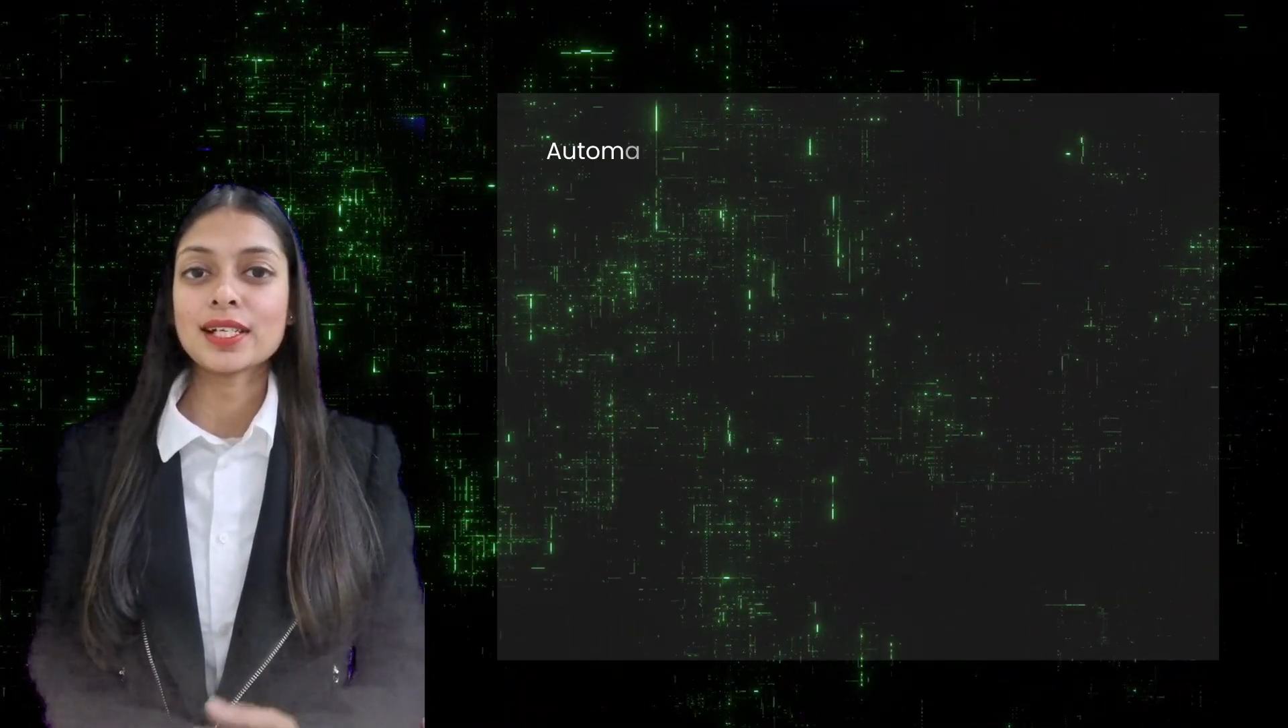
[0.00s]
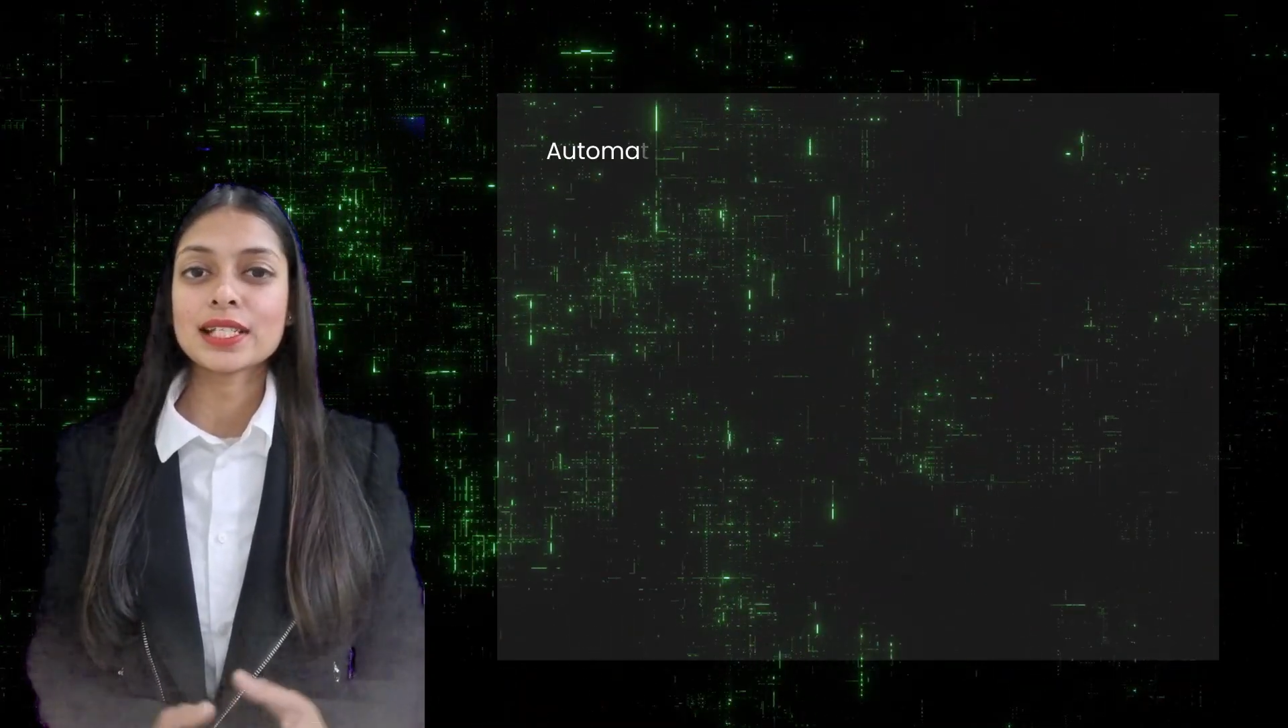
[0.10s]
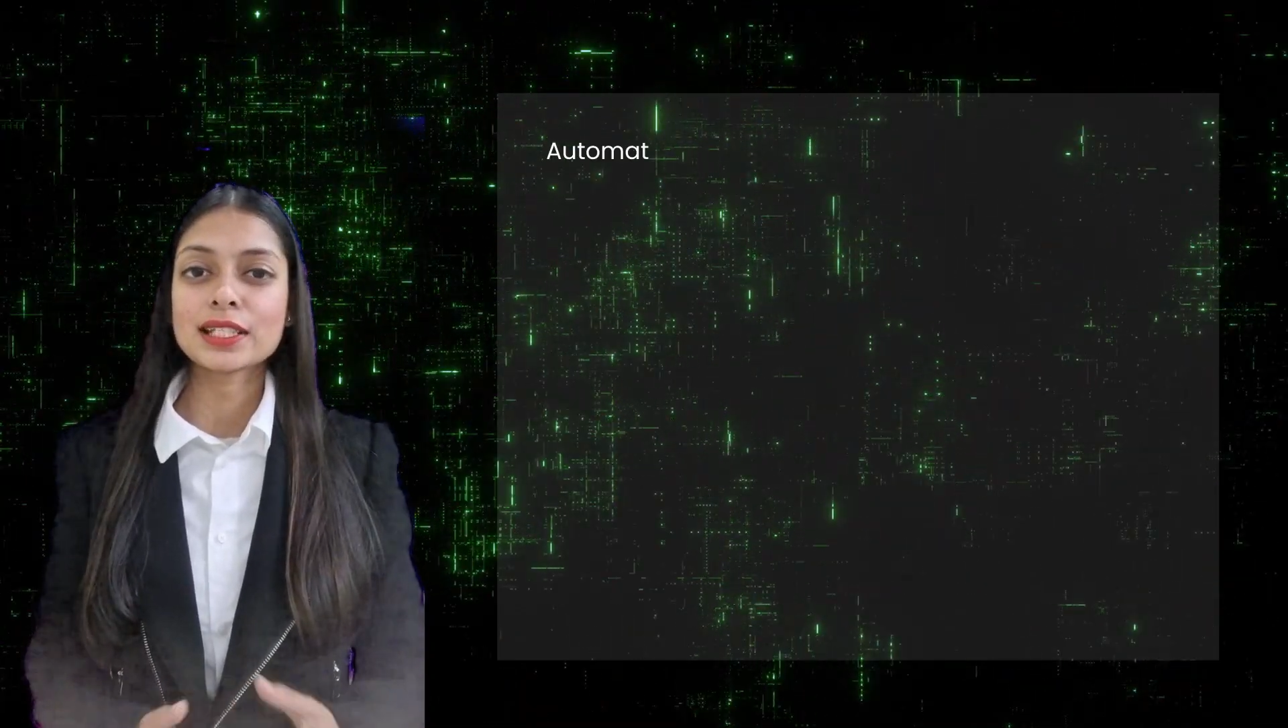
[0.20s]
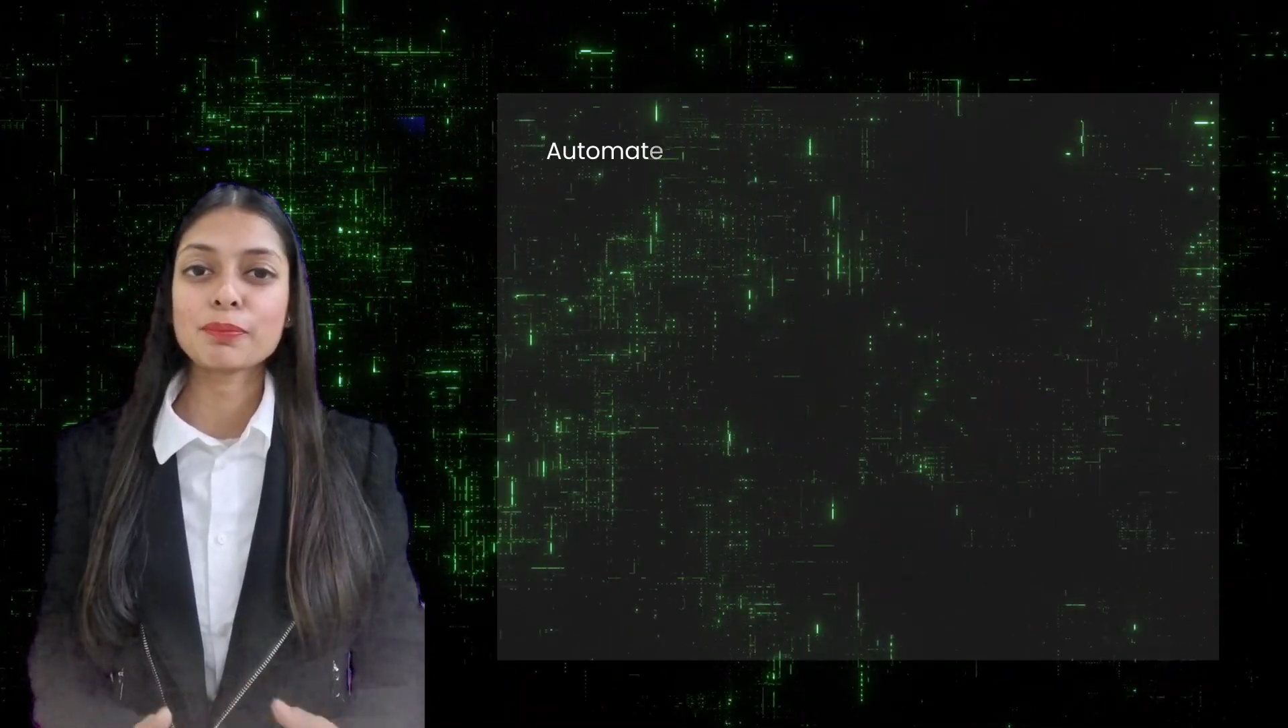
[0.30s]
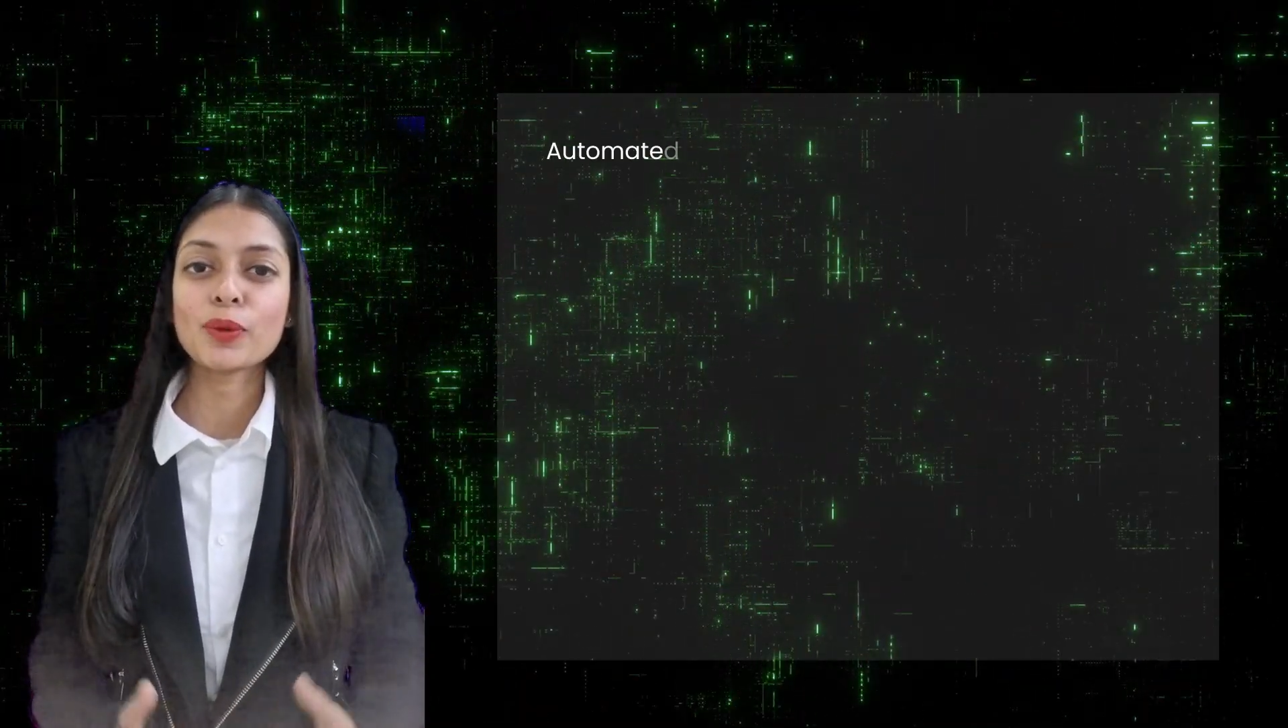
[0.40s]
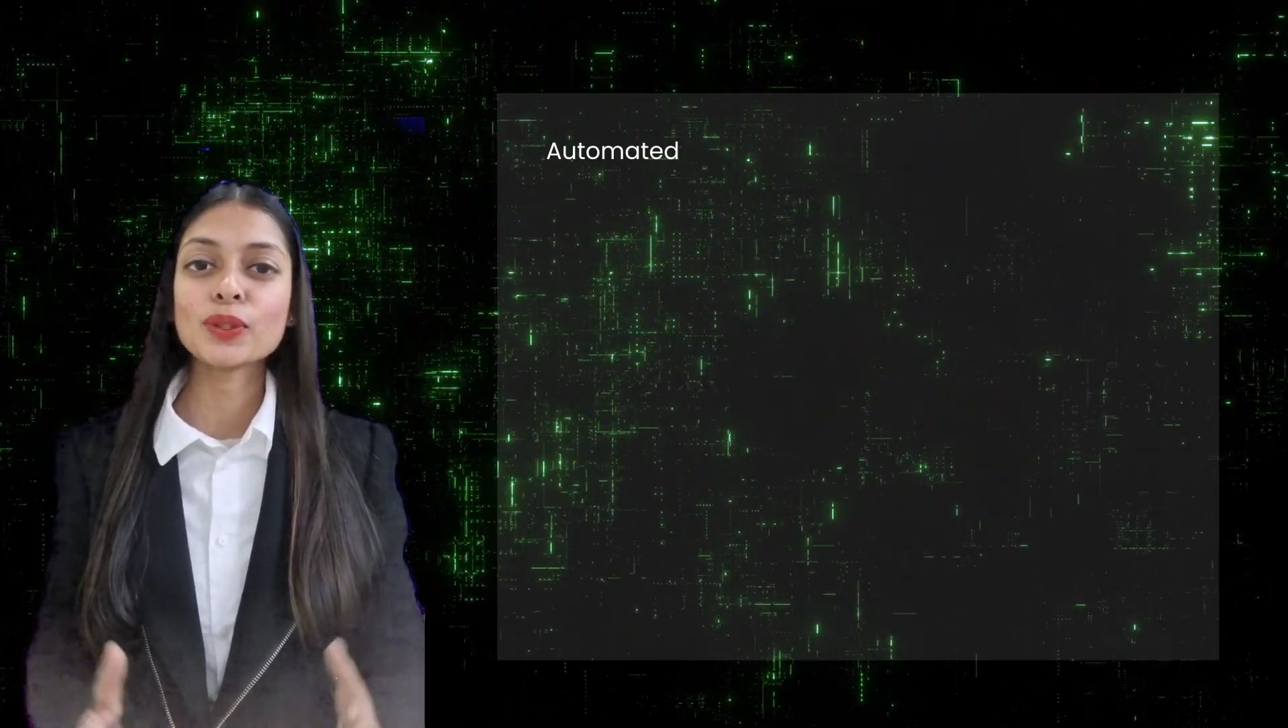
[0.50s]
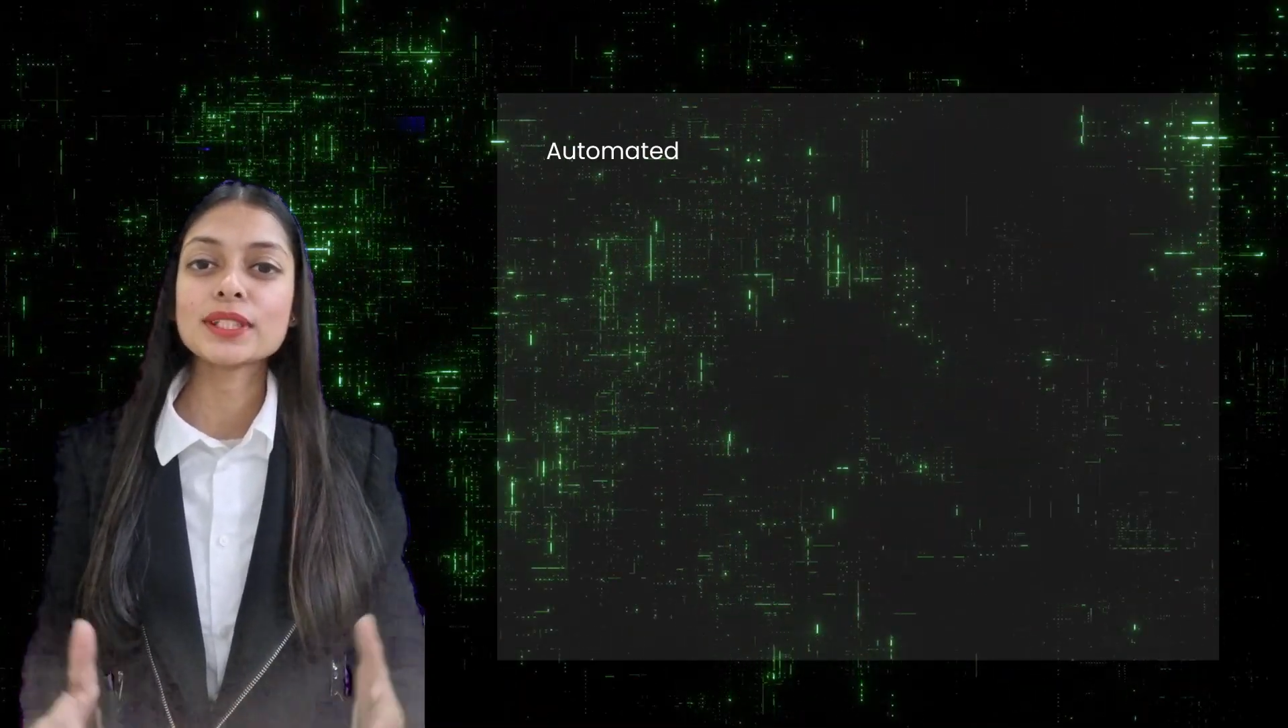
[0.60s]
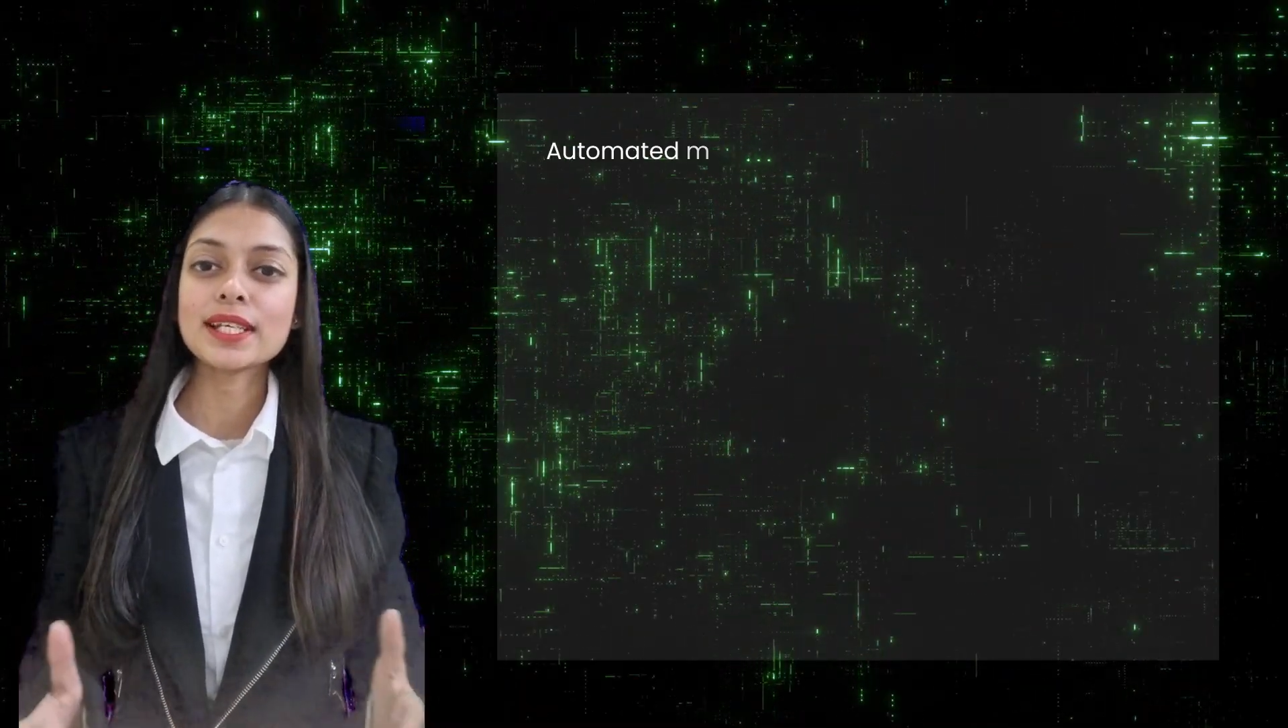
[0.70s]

supports